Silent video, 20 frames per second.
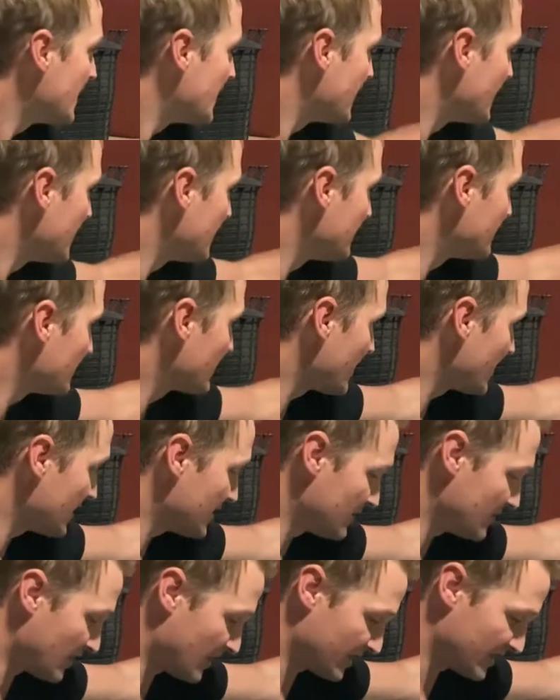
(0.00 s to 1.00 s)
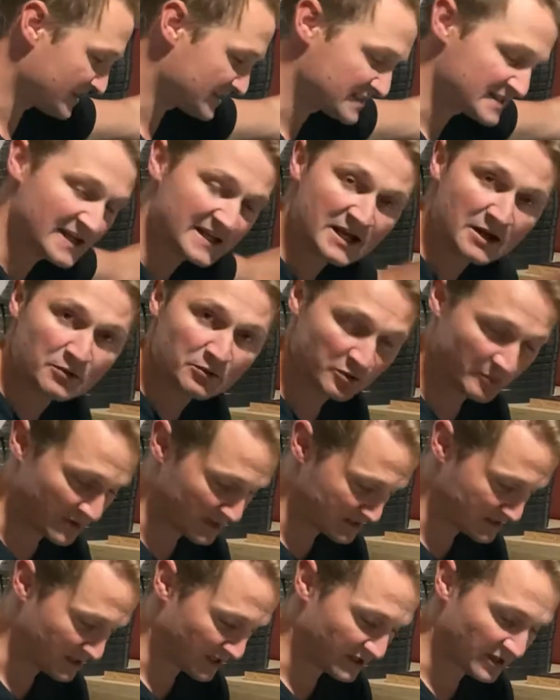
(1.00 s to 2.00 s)
Then I need to take out all the
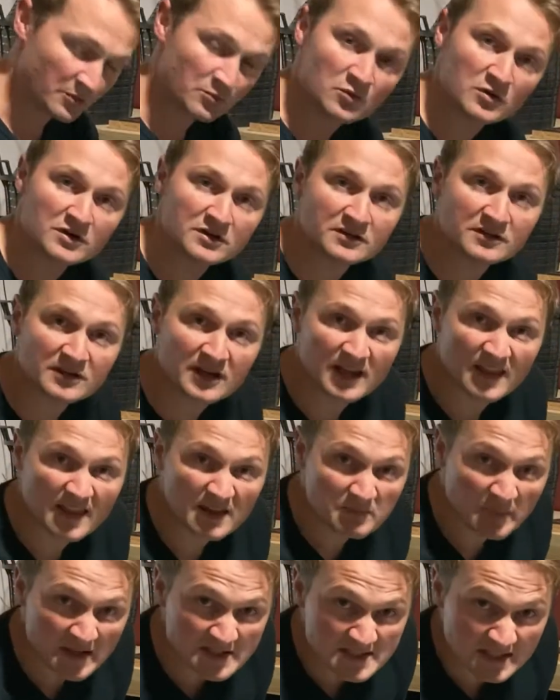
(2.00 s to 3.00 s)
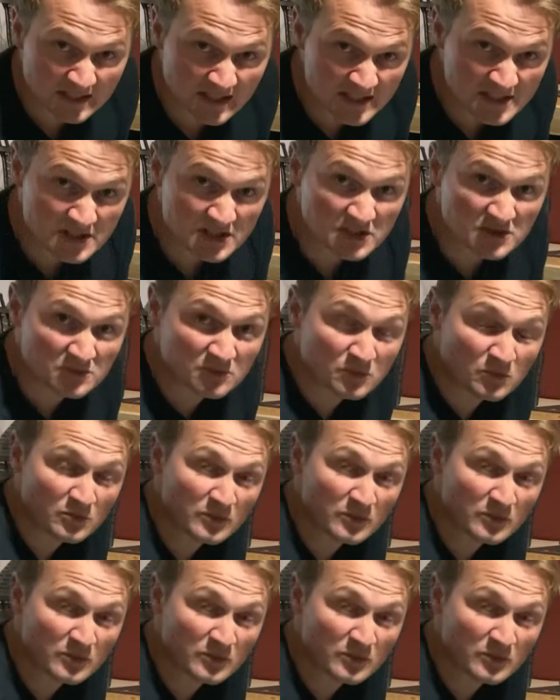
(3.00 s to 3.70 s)
bits that I don't want and then basically just